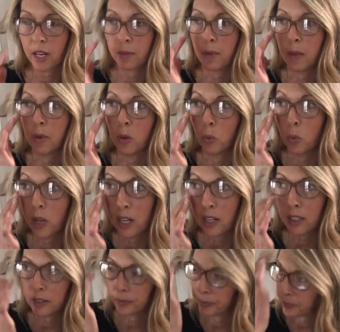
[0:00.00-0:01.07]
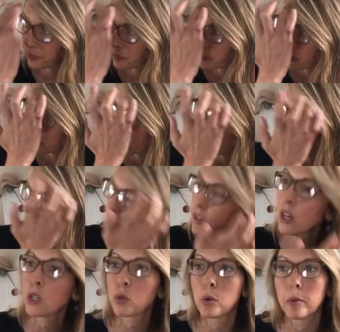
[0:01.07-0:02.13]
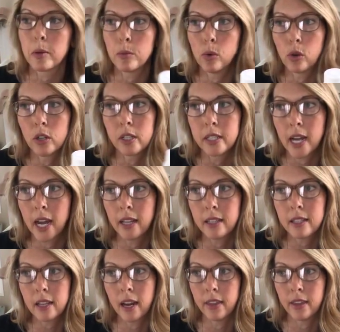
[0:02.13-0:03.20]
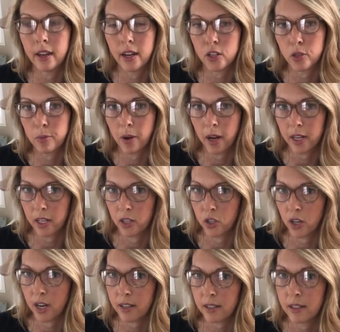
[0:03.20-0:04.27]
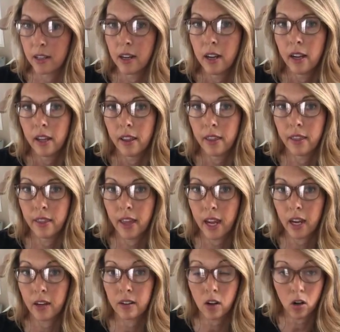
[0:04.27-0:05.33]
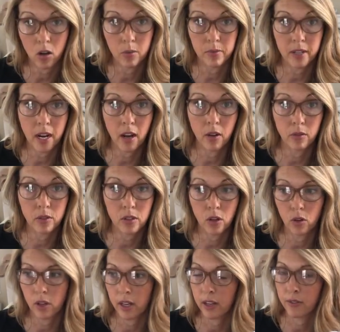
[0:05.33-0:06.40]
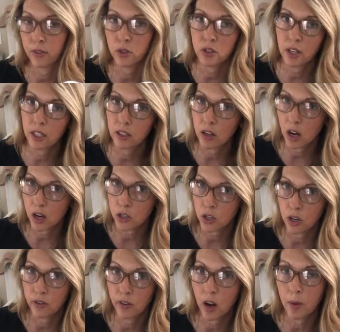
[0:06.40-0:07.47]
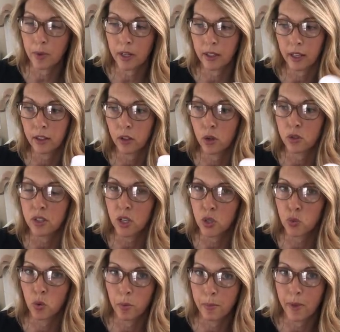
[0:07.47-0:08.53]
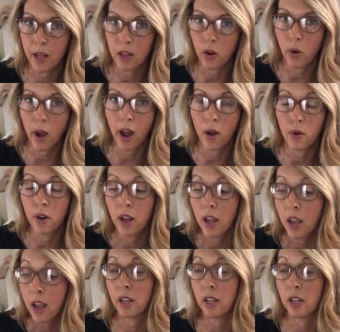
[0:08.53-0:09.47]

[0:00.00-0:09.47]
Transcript: like maybe week, things will be more intense, and then as your body adjusts, they calm down. So like if there's like nausea or vomiting, like those things will mellow out.